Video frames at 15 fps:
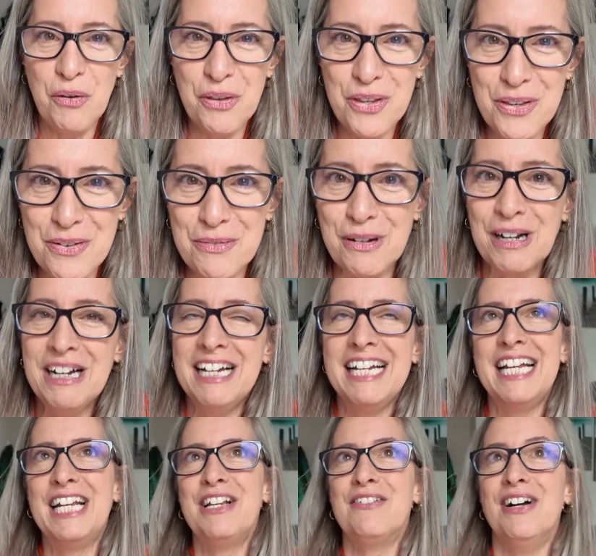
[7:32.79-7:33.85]
Ew.
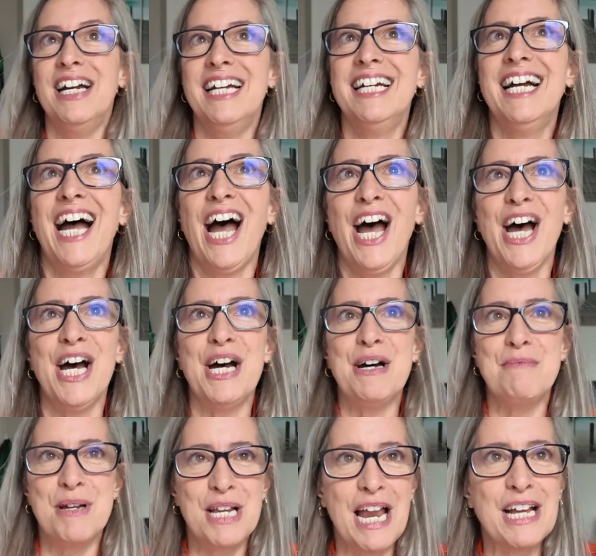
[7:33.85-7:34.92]
Anyway,
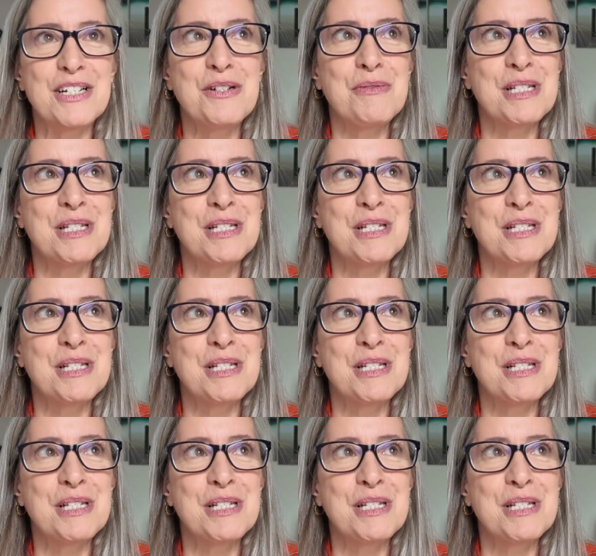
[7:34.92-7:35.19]
it actually